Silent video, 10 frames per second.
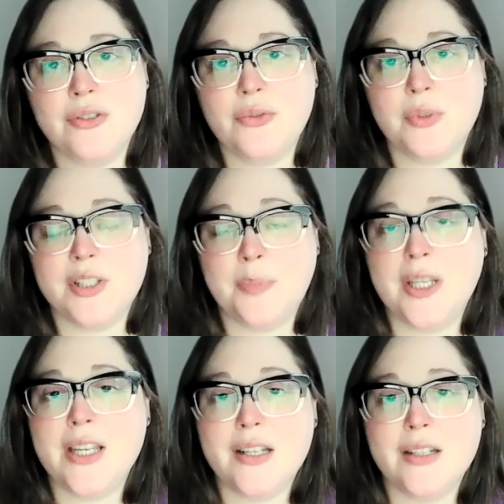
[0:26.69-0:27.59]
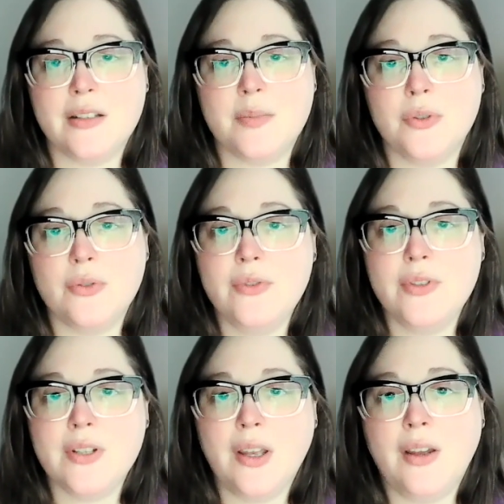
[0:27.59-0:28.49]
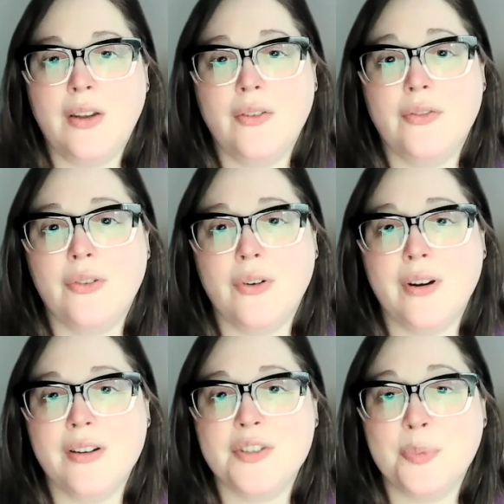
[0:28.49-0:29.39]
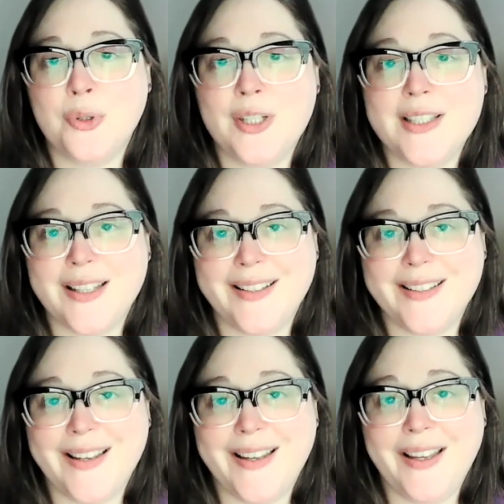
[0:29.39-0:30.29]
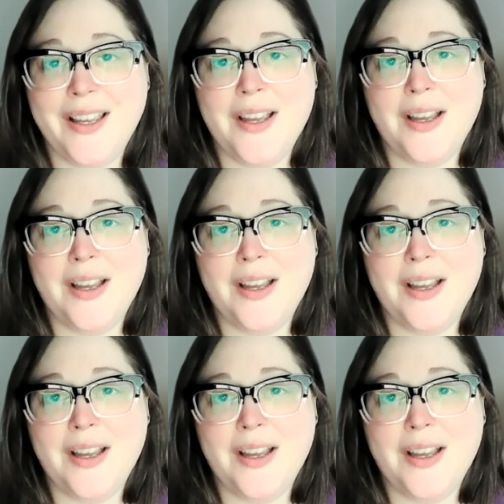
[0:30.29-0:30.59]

host with Speaking in Spoons for Spoonie Sunday.